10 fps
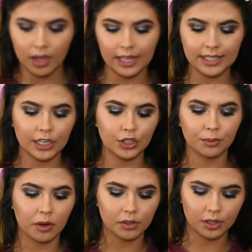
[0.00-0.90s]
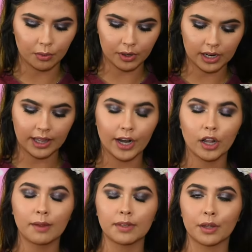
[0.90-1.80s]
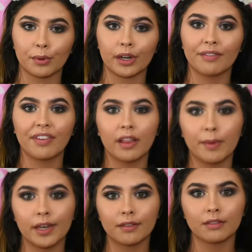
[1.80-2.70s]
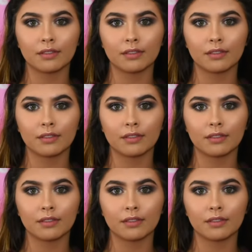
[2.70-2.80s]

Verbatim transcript: It's like a duo. So we're going to line our lips and then we're going to fill them in.